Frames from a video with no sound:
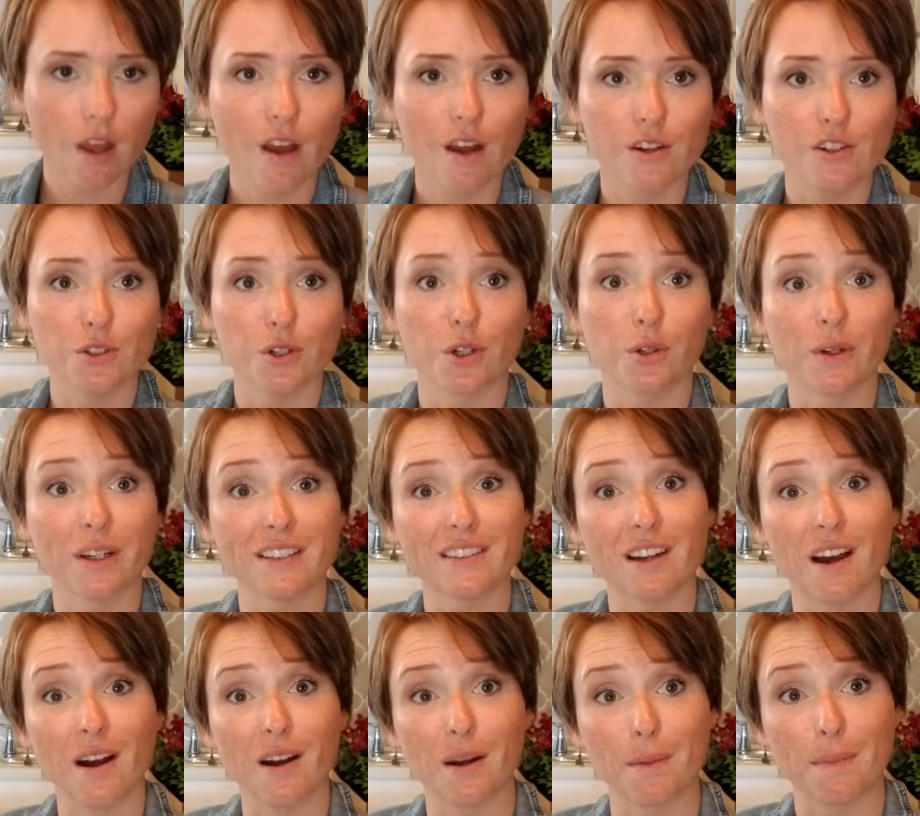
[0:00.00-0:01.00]
Do a quick
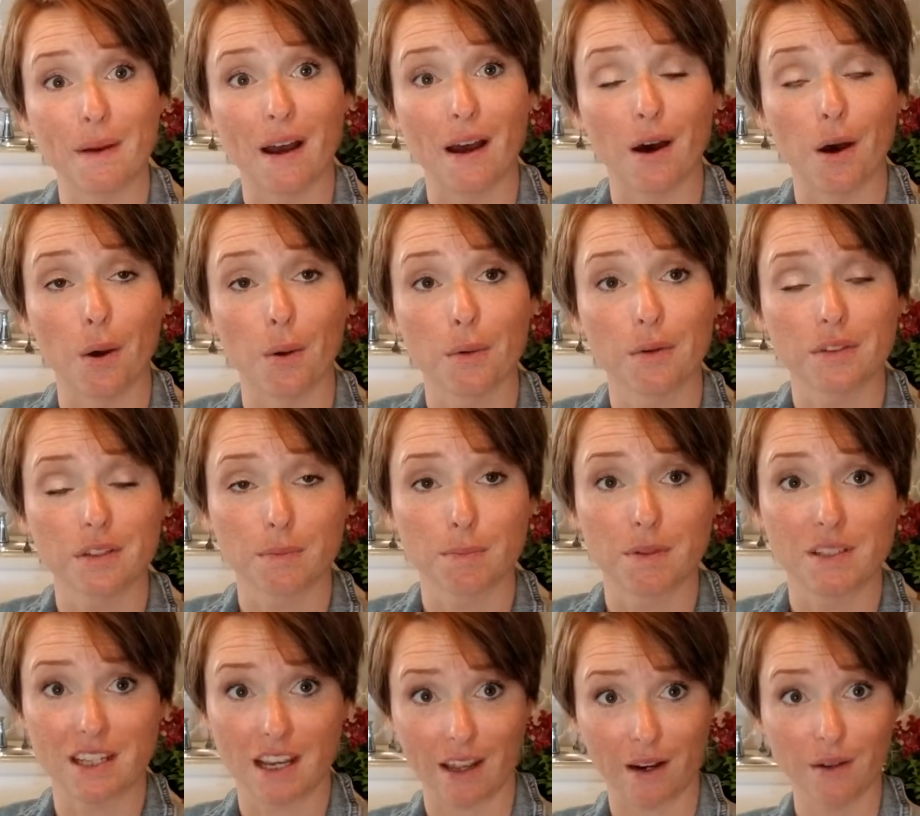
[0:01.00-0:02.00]
talk about
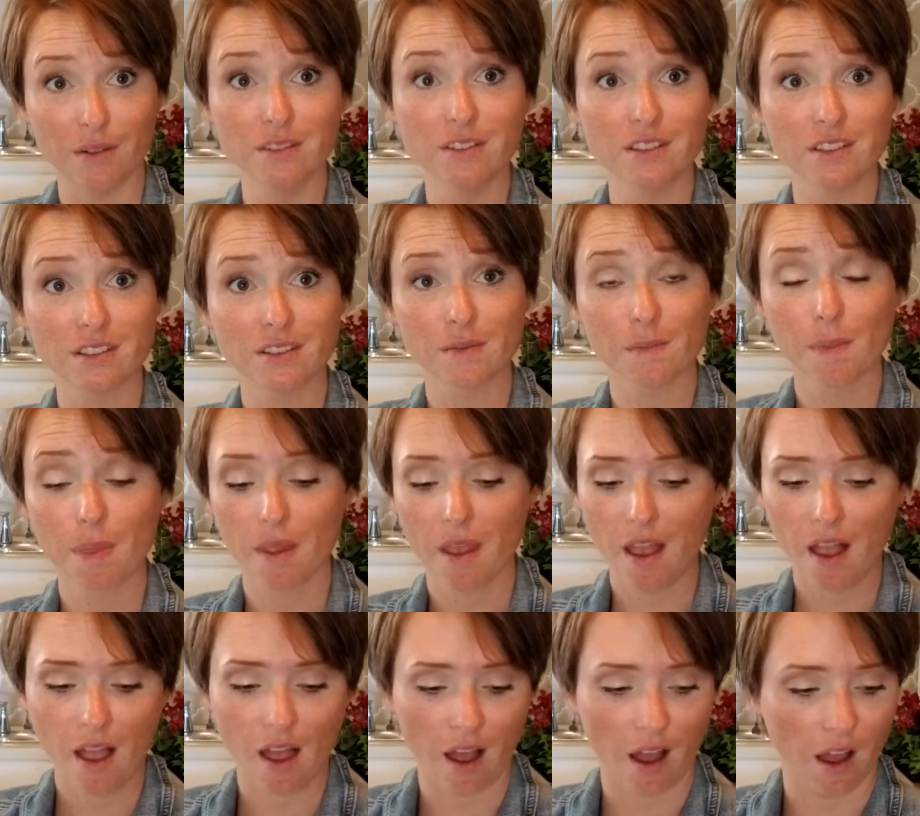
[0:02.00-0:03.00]
potatoes.
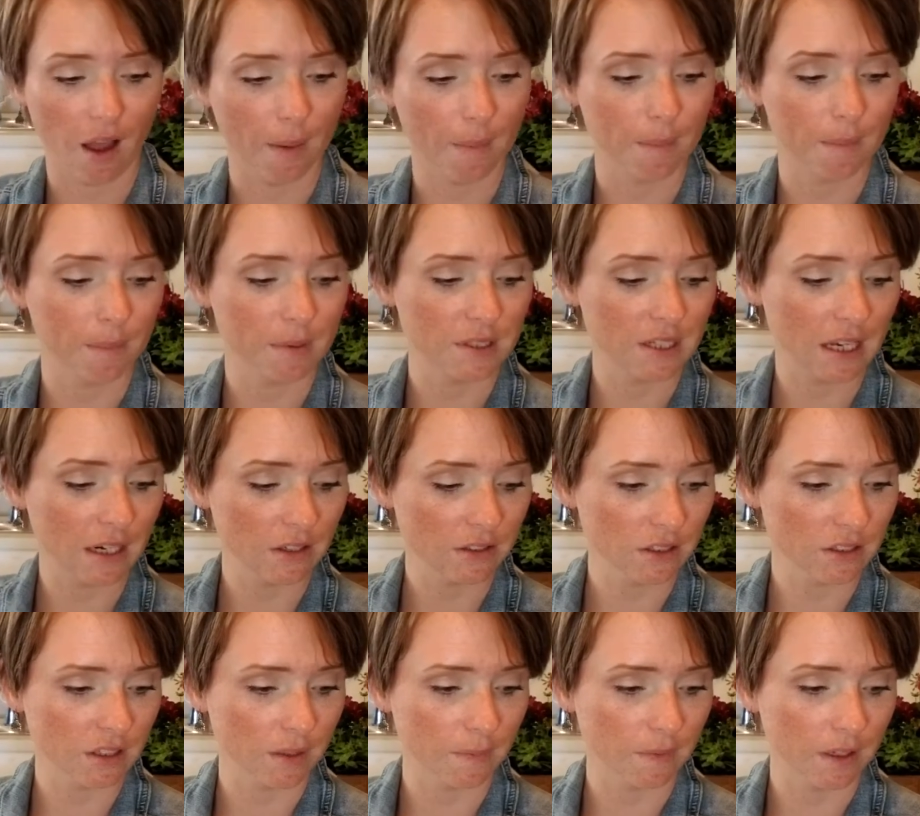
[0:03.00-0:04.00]
Potatoes
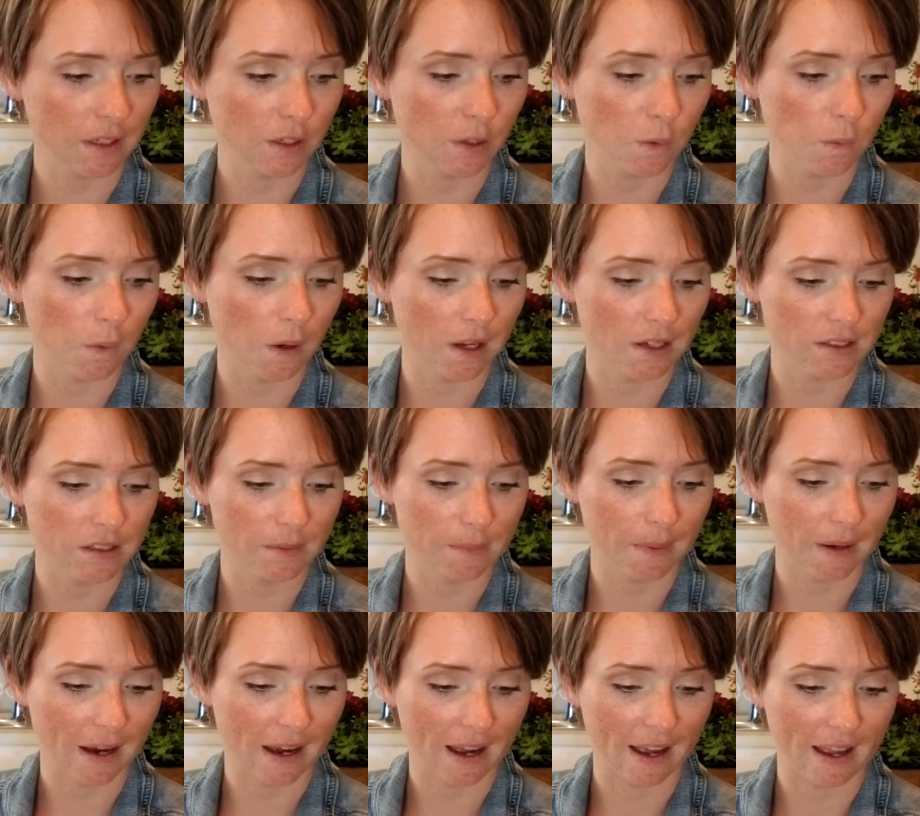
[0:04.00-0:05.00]
are something you want to
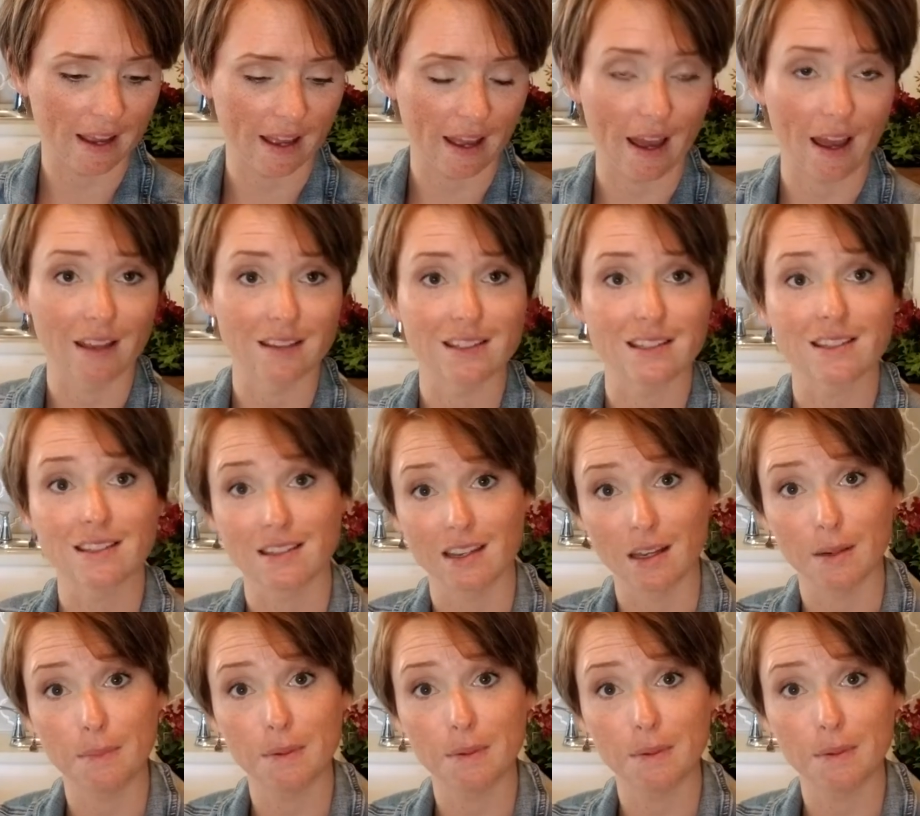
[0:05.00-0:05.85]
buy as seed